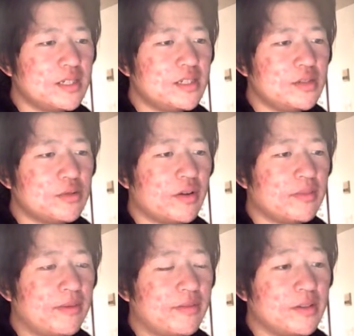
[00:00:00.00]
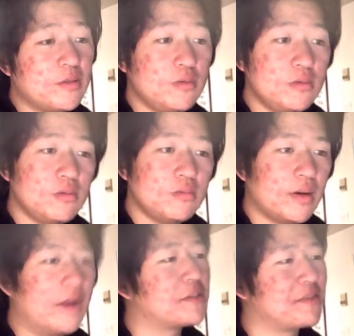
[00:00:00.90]
eating your cup after
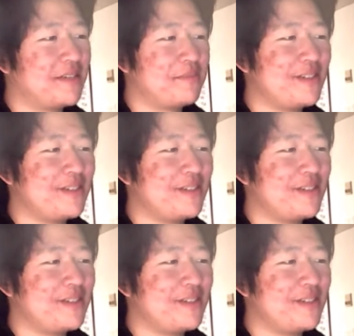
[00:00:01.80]
100%